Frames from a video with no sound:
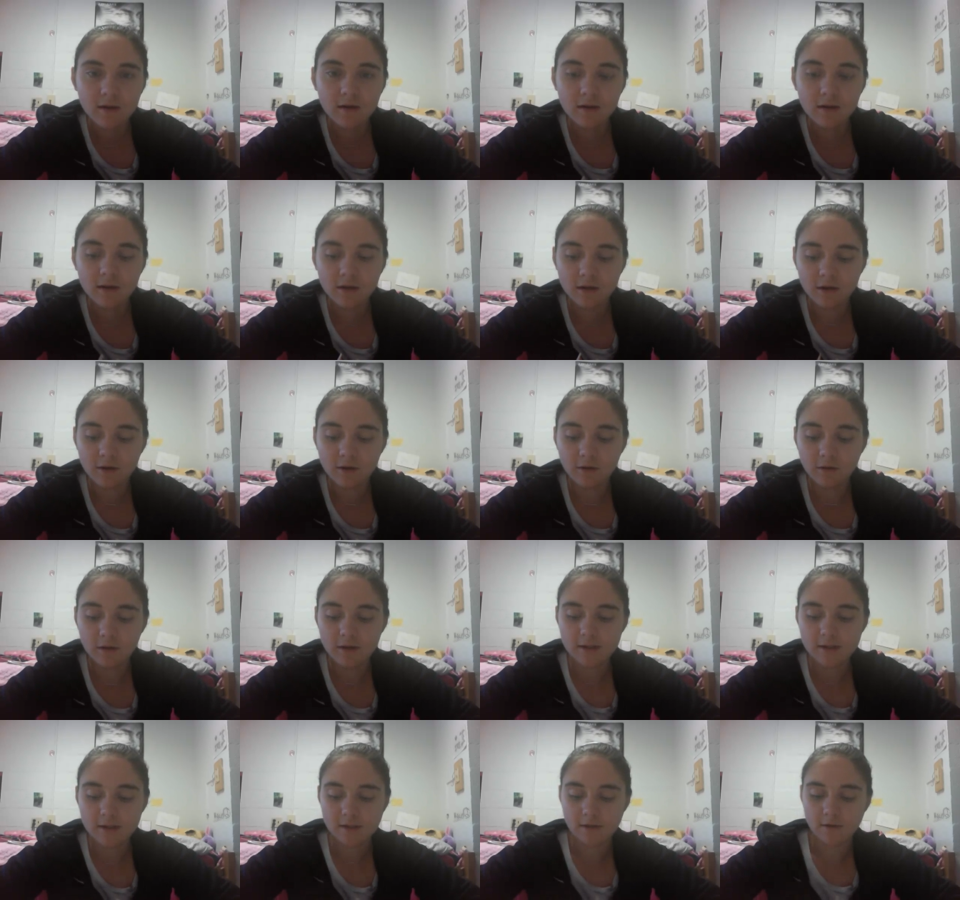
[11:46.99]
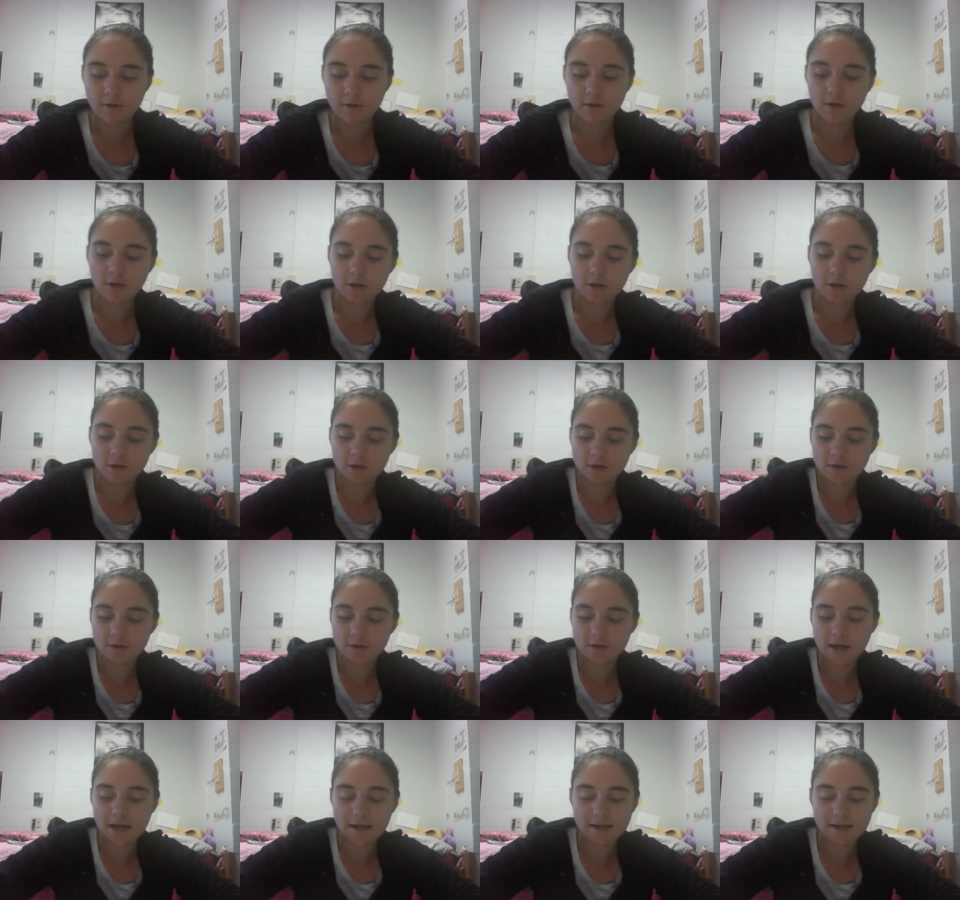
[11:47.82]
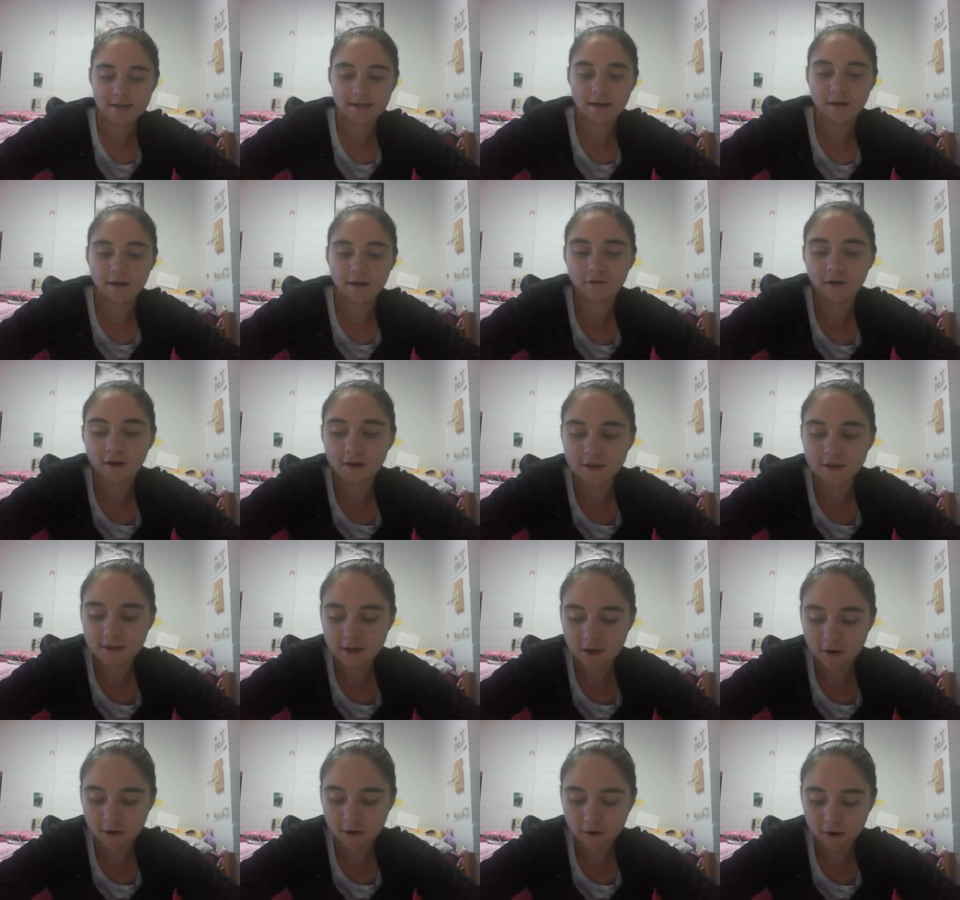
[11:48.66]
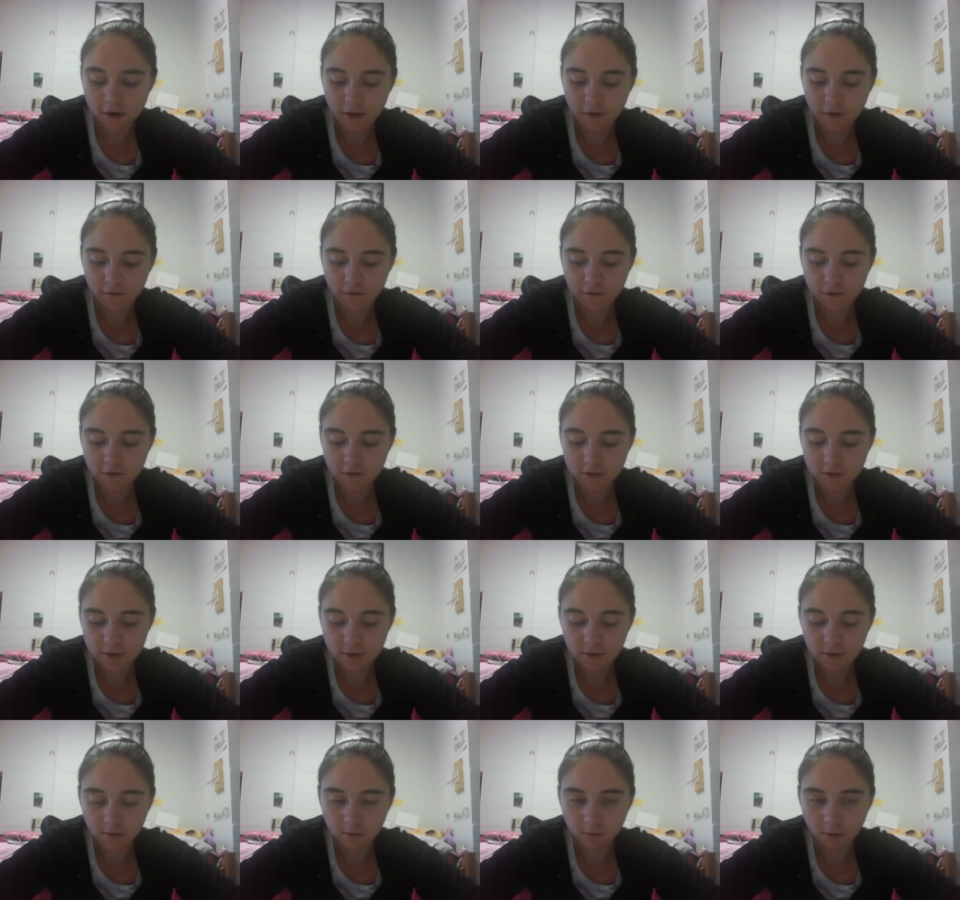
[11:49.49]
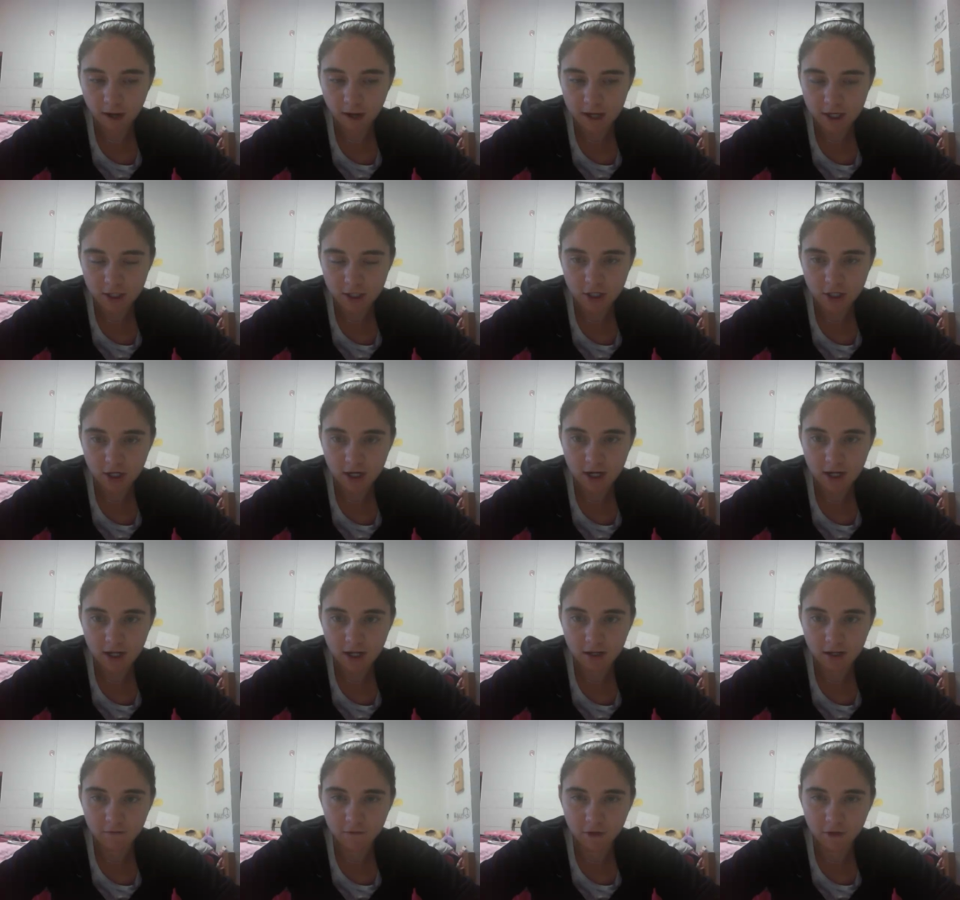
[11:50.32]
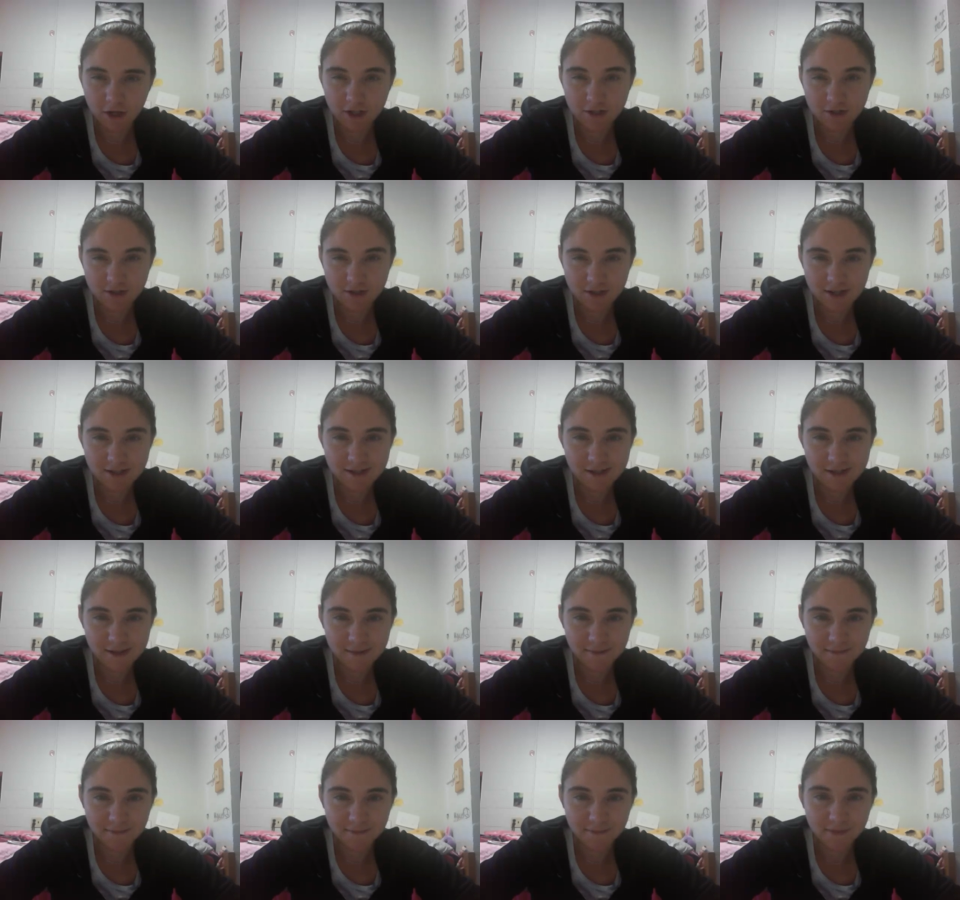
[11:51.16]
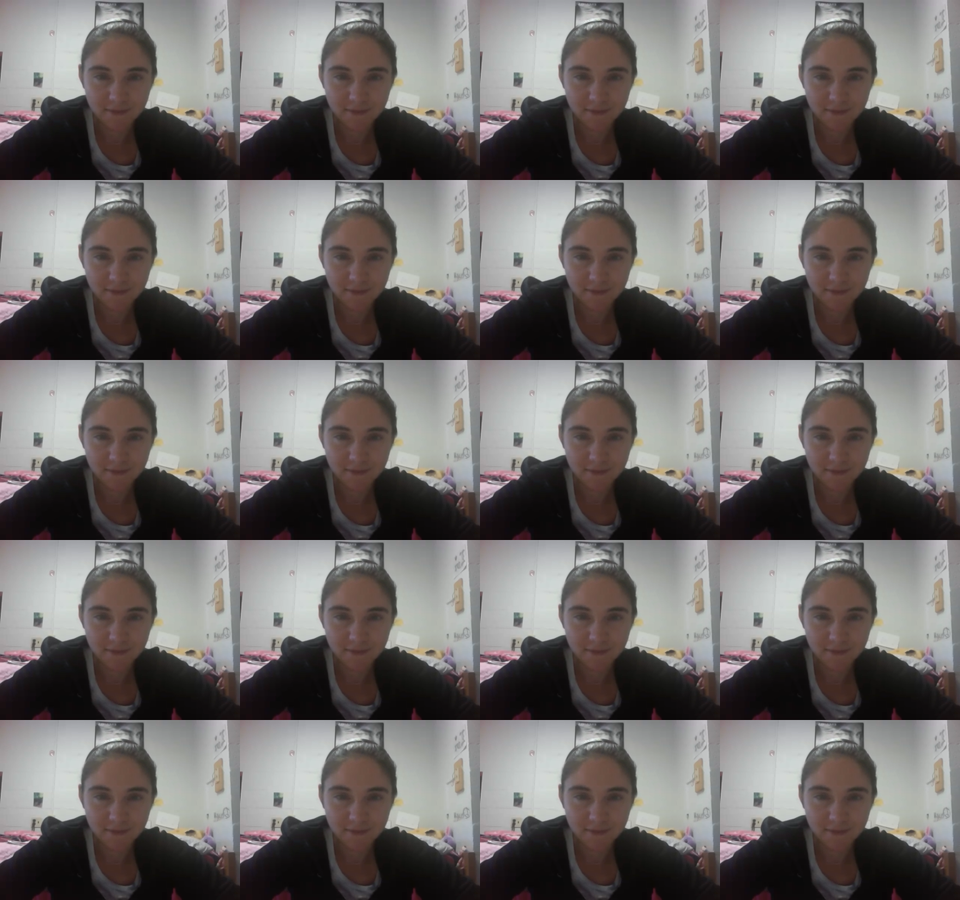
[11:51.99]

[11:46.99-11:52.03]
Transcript: You know, so you can do that stuff. Also, if you do weight training, if you're exercising,